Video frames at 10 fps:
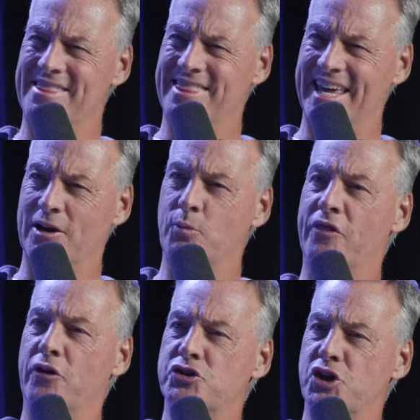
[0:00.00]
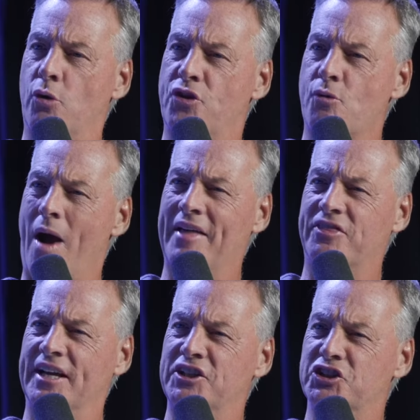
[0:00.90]
thing when they're showed the right
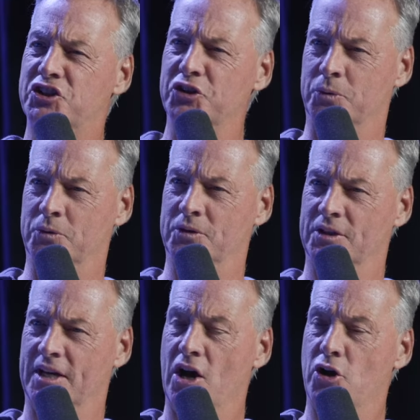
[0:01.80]
thing to do. Mm.